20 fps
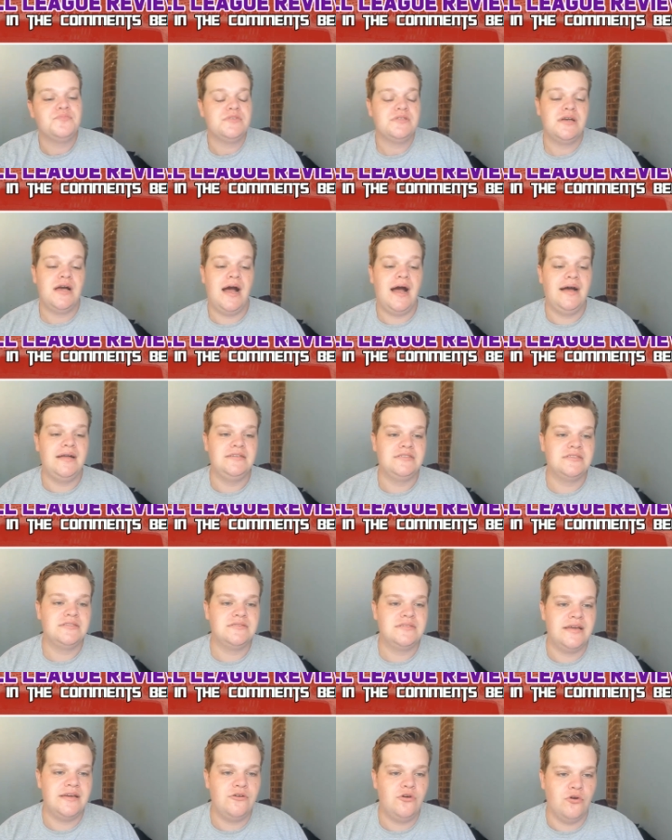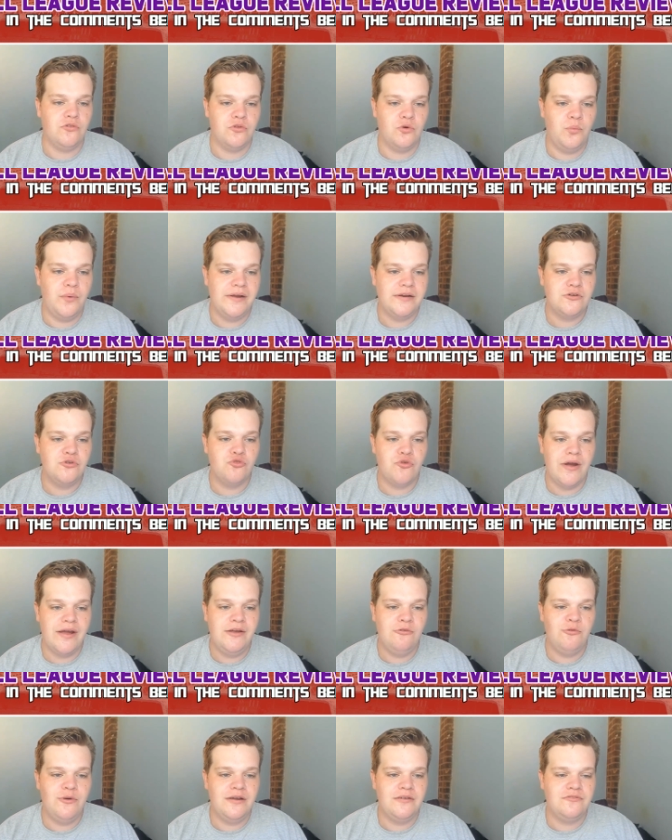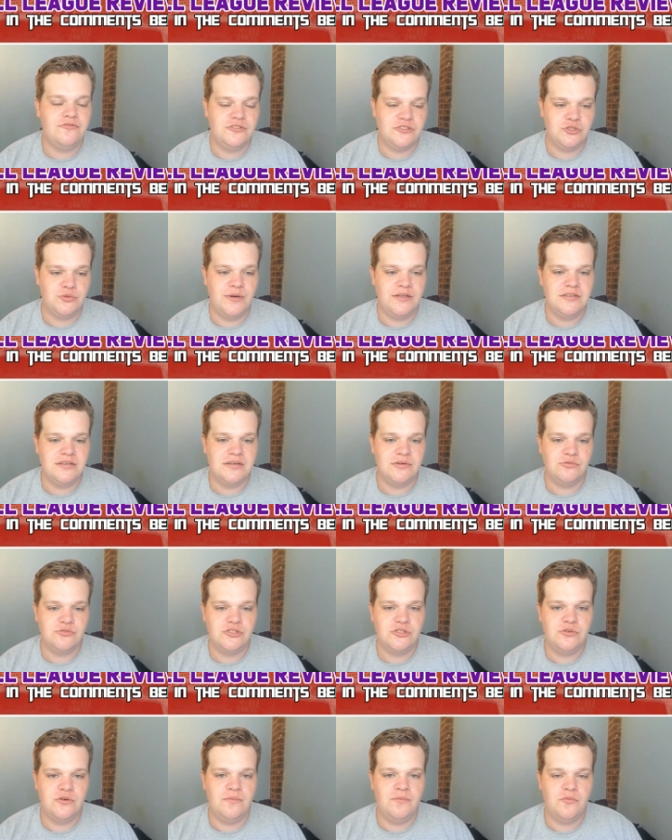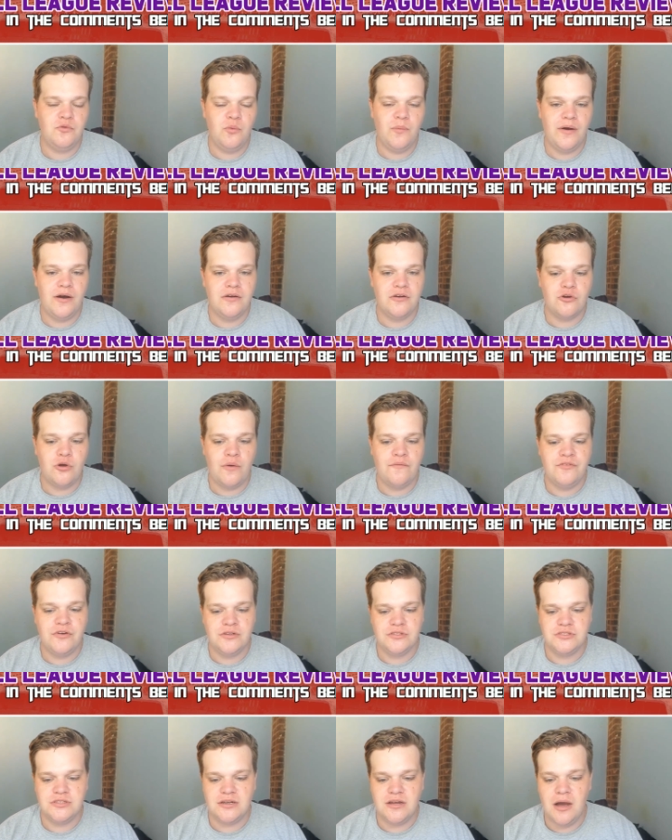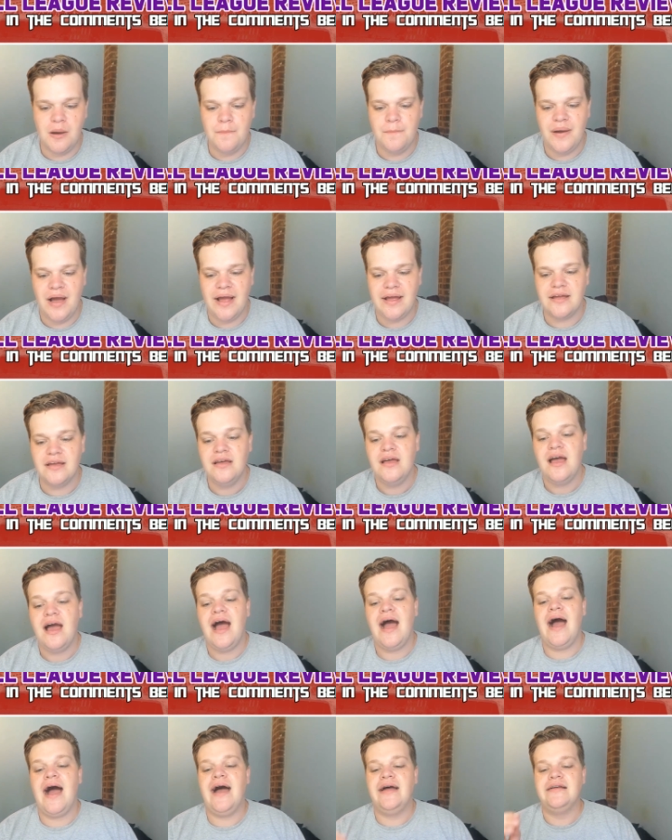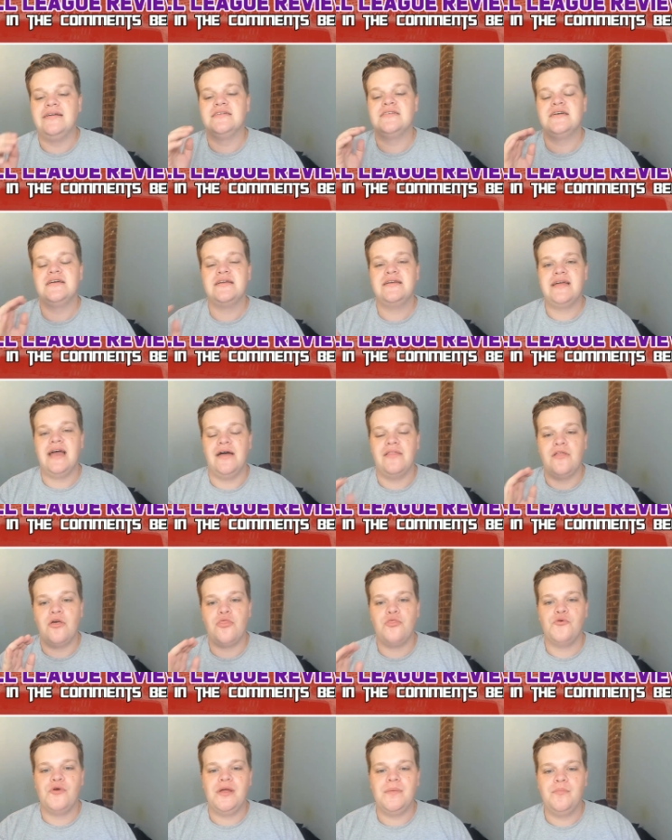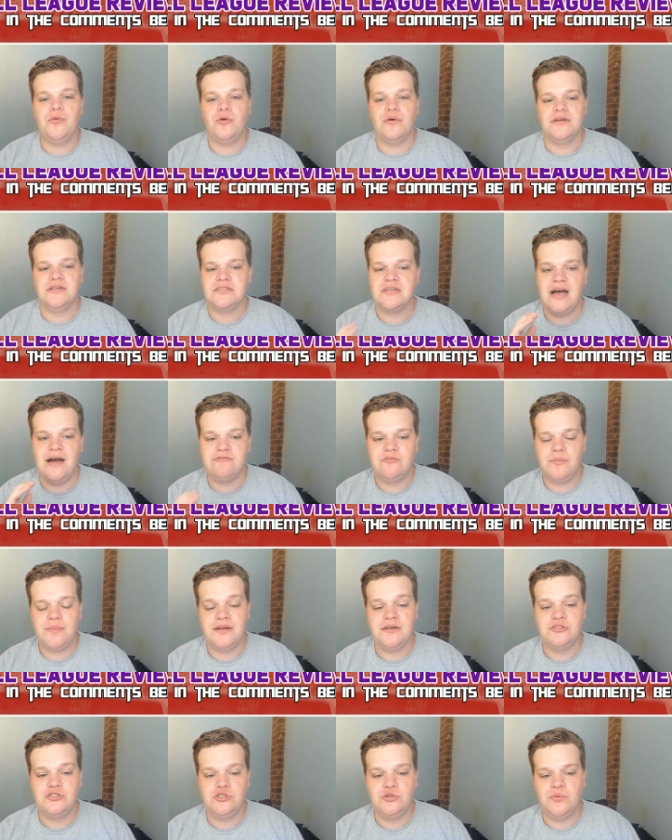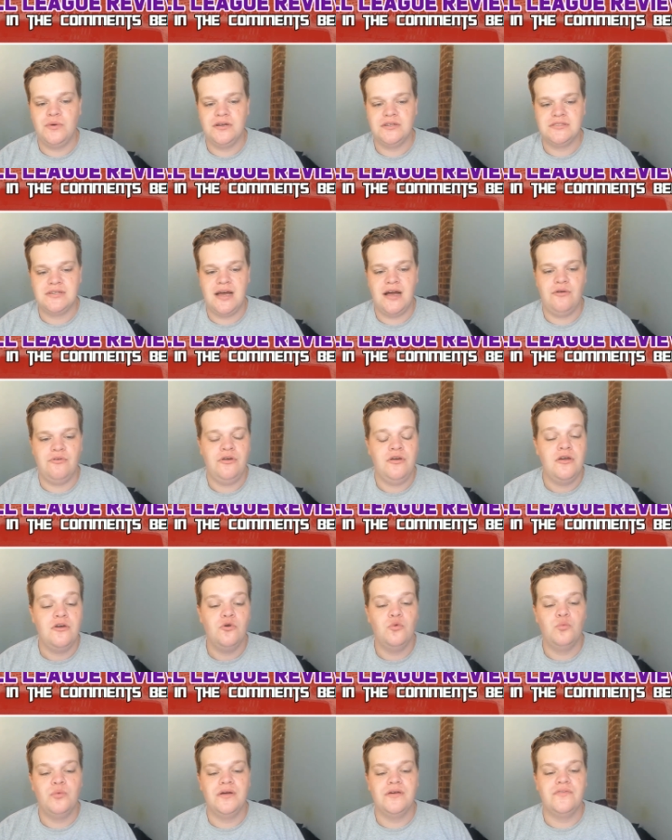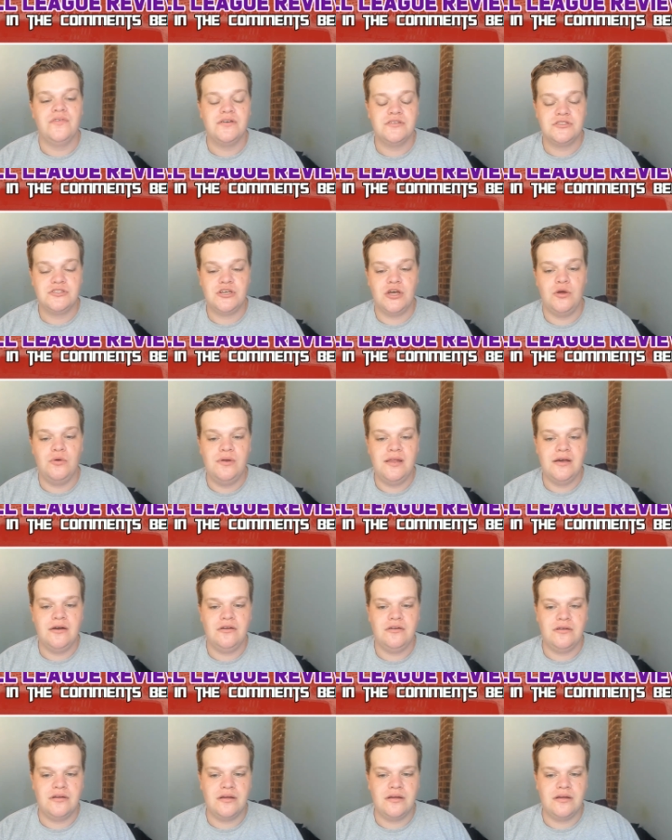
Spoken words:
and they got the win. Great win for Swindon. It will do them the world of confidence to come back and get the 3 points after being 2-1 down with so little